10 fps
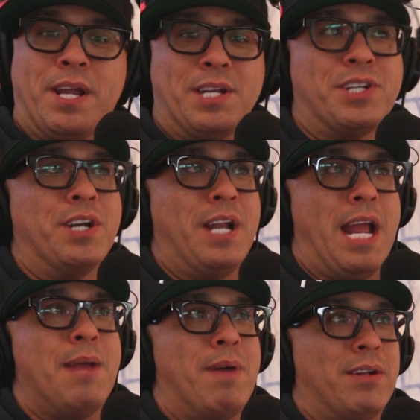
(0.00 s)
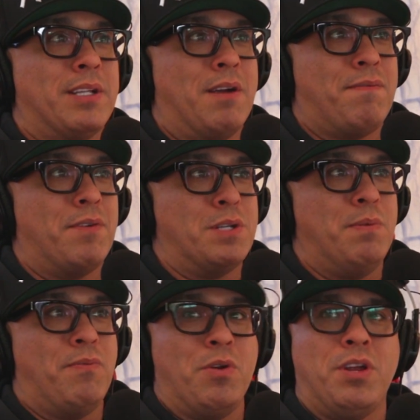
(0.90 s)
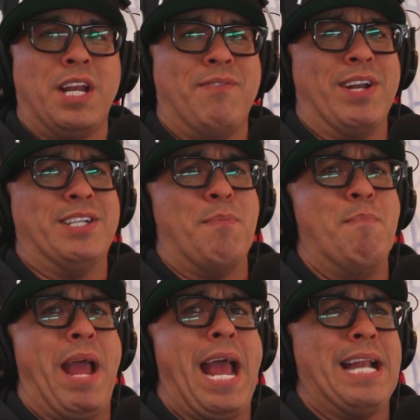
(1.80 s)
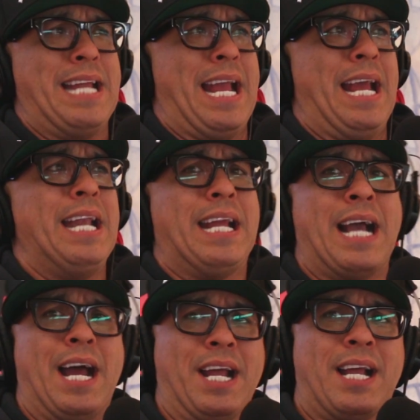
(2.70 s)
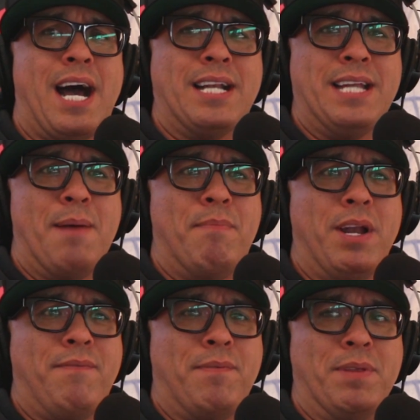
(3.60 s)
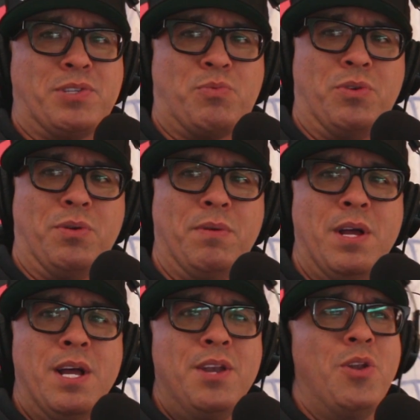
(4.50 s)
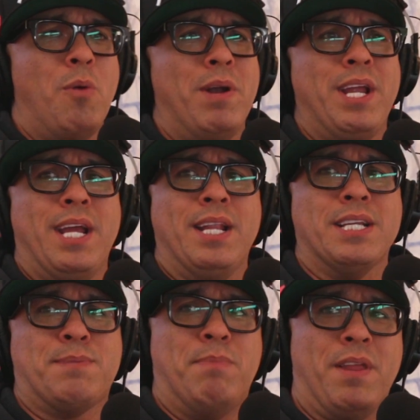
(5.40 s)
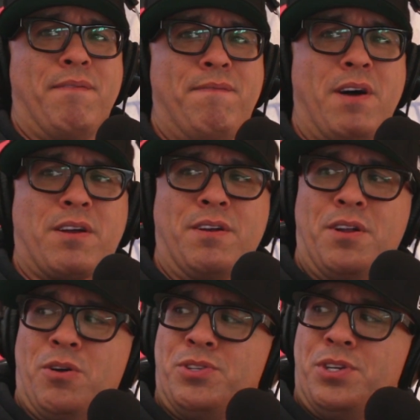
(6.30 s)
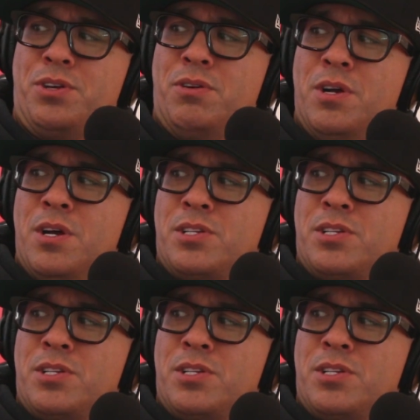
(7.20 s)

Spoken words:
You better get your name out there first before you can even demand any kind of goddamn money from this room. Nobody in this motherfucker knows you.